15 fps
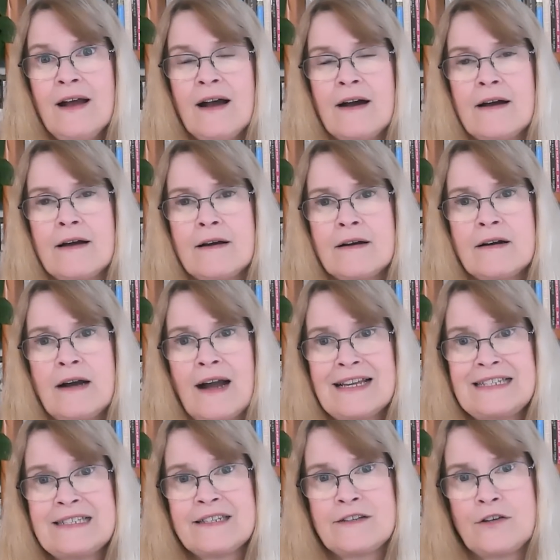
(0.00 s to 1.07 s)
I
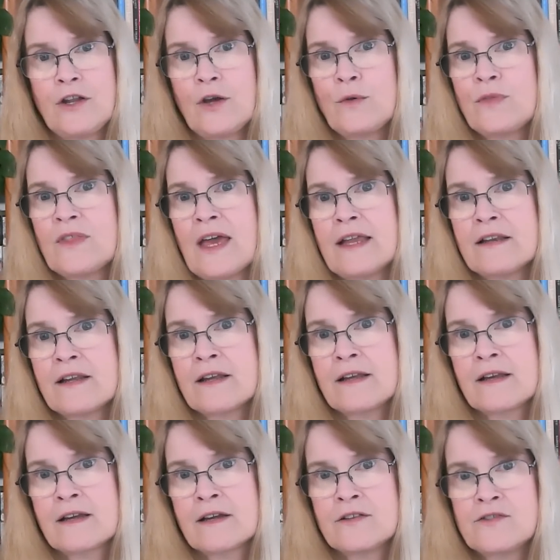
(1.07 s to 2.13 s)
did note that
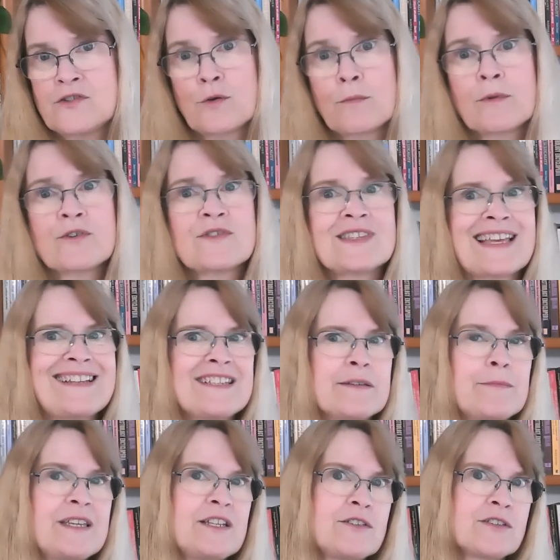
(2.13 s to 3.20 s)
consumer
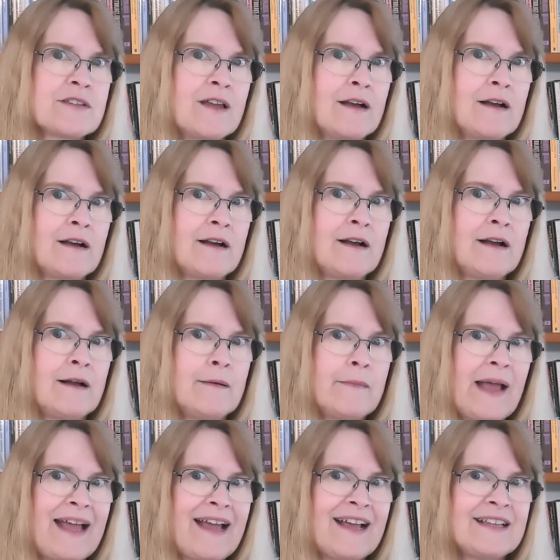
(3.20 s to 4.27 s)
sentiment
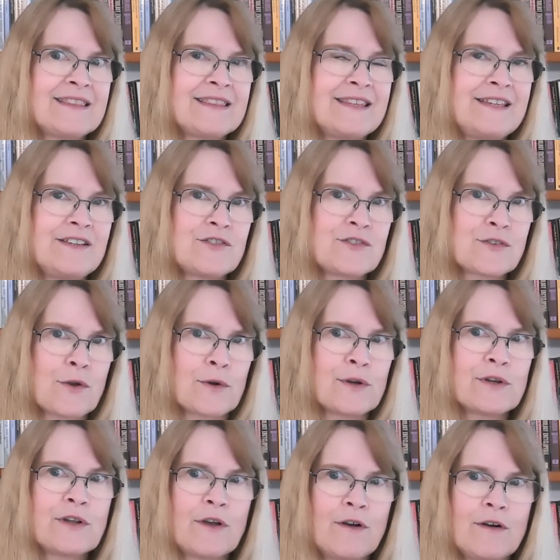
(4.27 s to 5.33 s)
at the
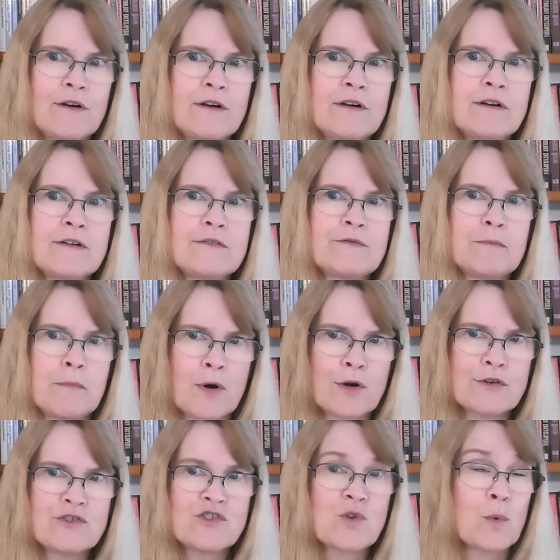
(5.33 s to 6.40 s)
start of
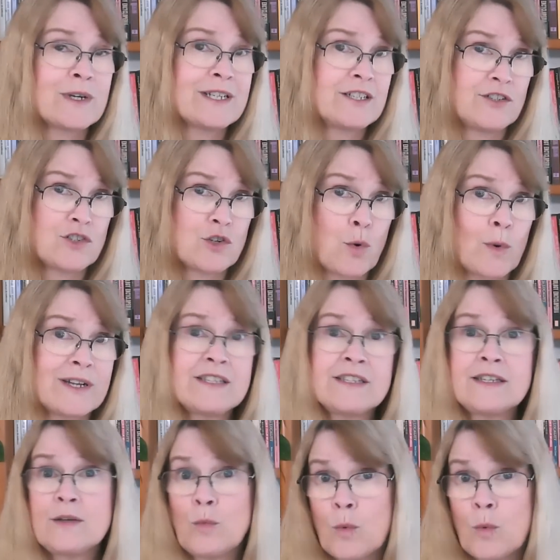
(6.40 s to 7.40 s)
March 2020,